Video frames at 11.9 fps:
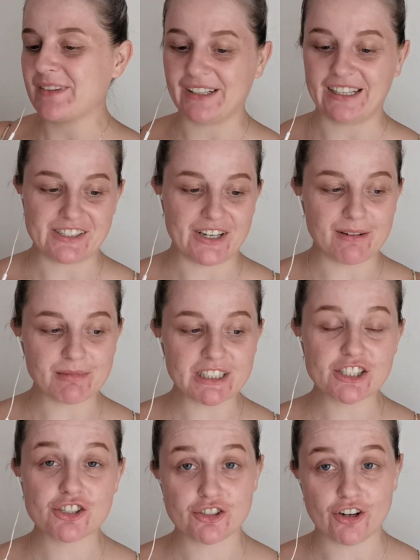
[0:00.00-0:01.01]
Okay, so I'm
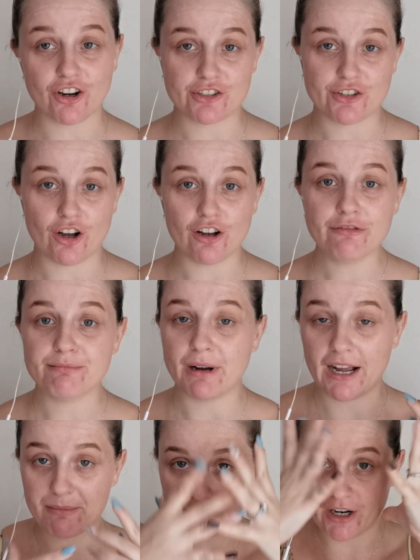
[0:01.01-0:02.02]
going to start off
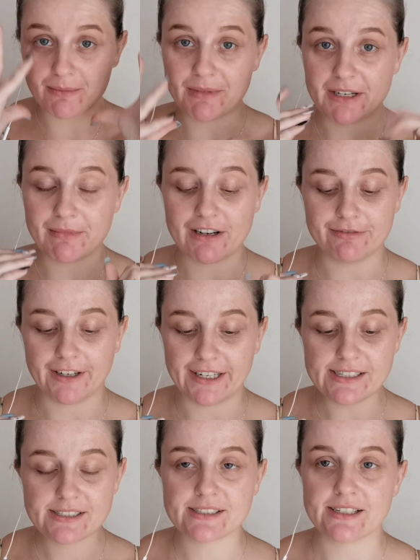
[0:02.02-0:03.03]
by priming my
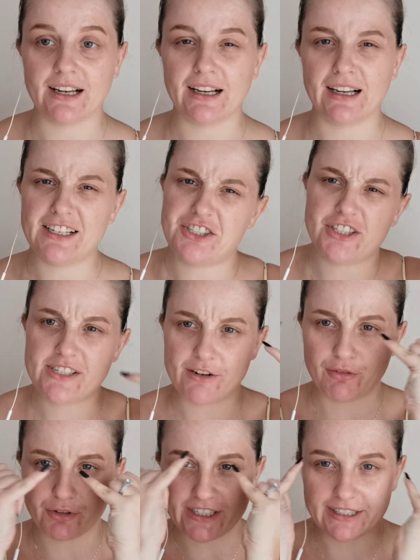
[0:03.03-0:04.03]
face. As you can see,
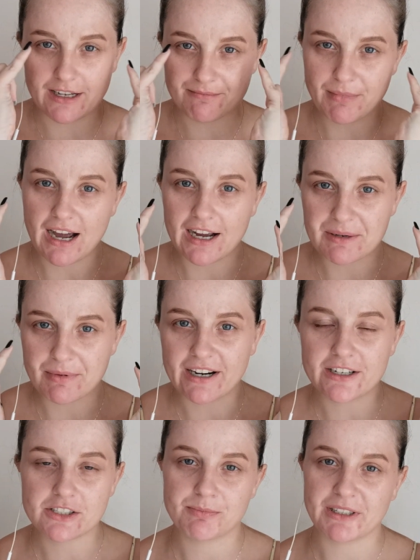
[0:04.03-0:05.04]
I've already done my
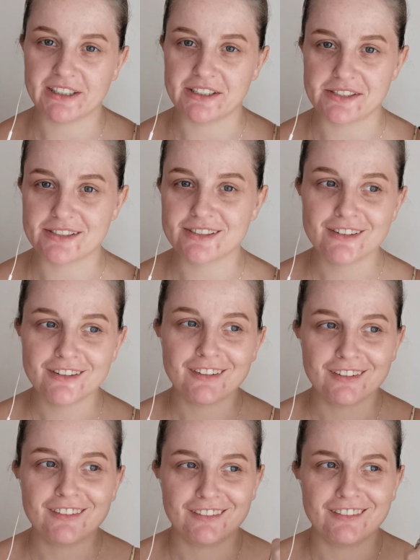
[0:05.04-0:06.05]
eyebrows because
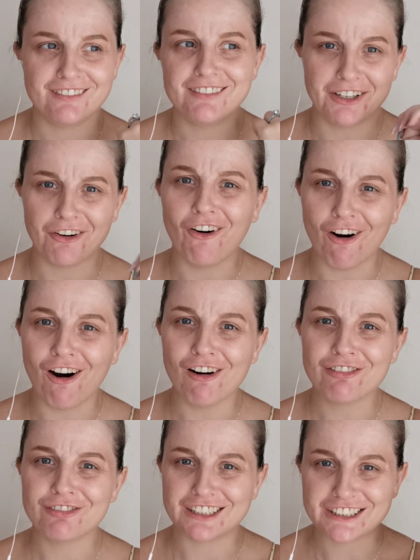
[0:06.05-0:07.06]
they're
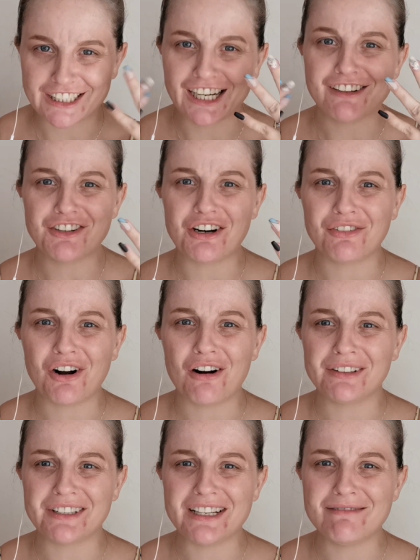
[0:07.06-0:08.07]
half. I shaved off
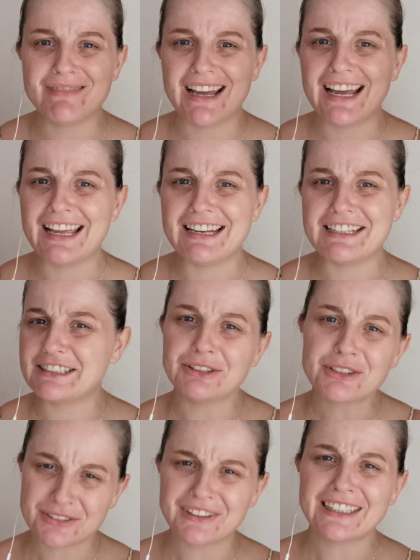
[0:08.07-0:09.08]
half of them and it
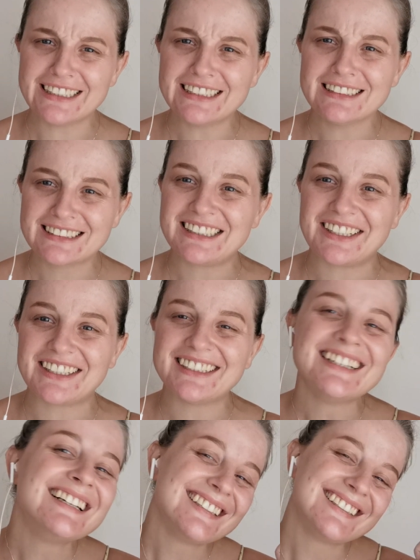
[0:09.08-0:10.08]
looks funny, so
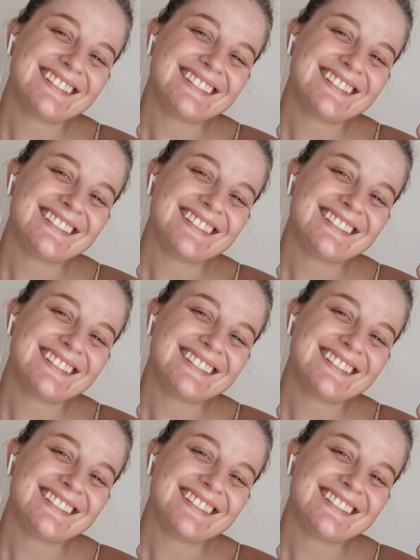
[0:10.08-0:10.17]
I